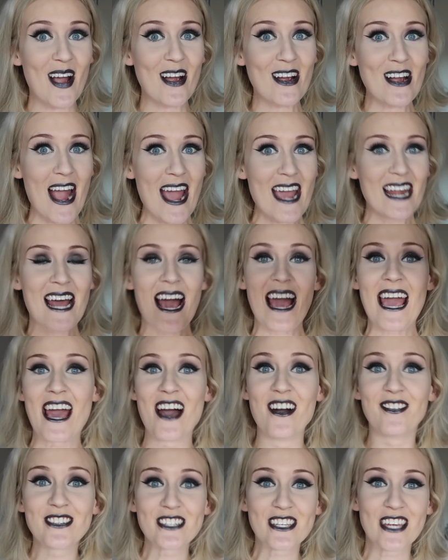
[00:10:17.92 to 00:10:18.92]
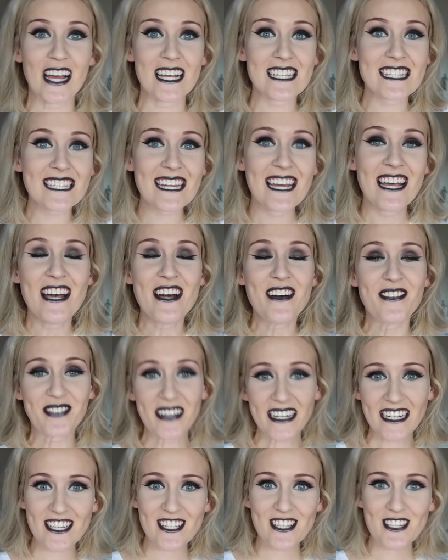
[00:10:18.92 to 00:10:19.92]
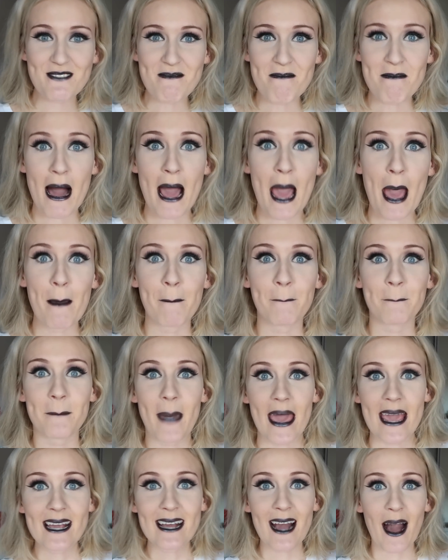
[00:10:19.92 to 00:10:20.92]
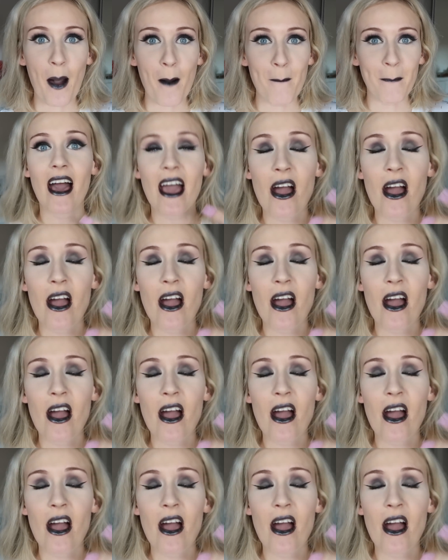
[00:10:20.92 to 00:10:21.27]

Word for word: All right, I have just finished my makeup.